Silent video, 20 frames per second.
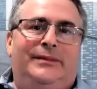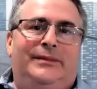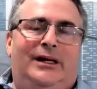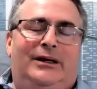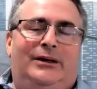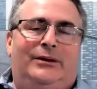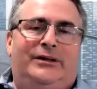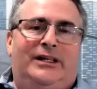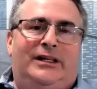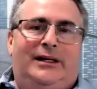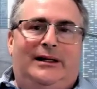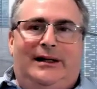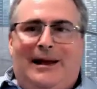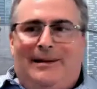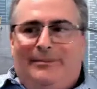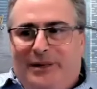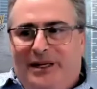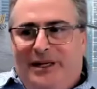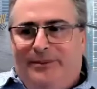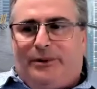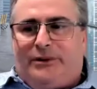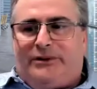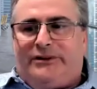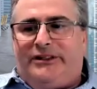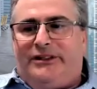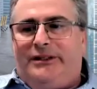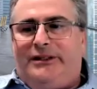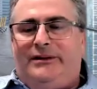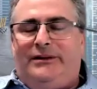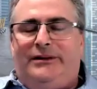to get people
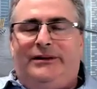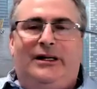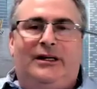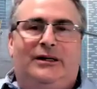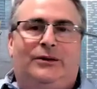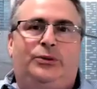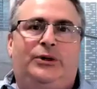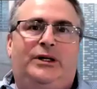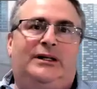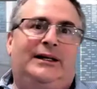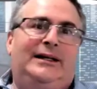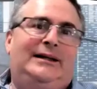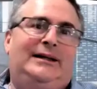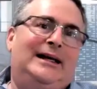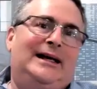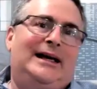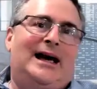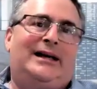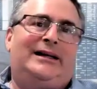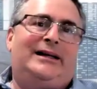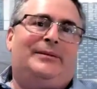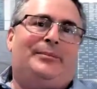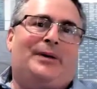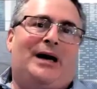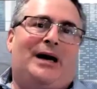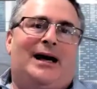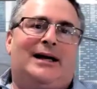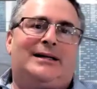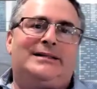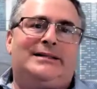to, really think out of the
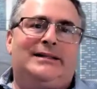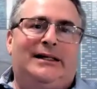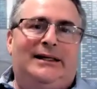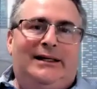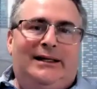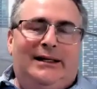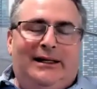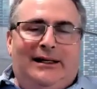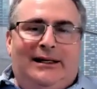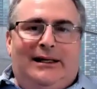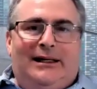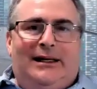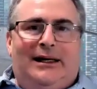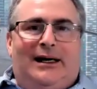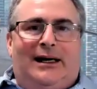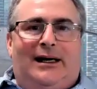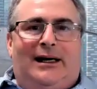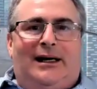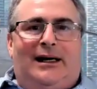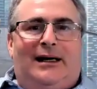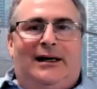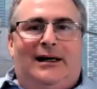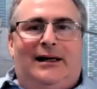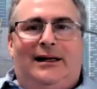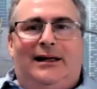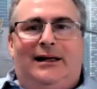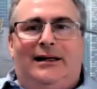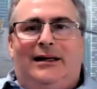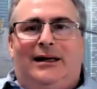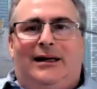box.
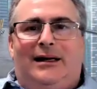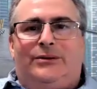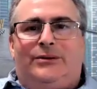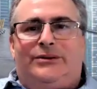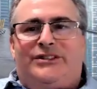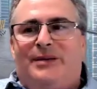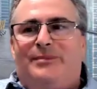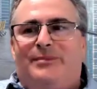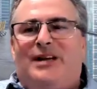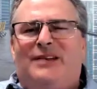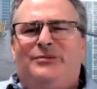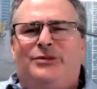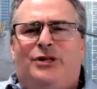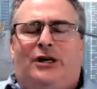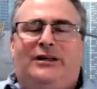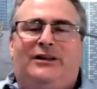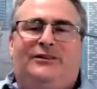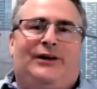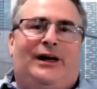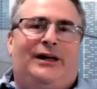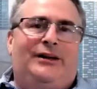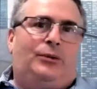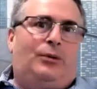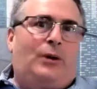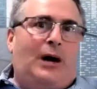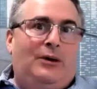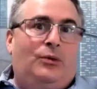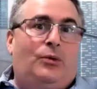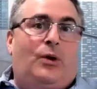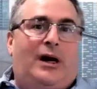Sometimes hard to find the
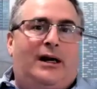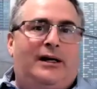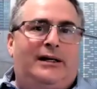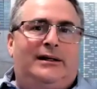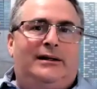right one.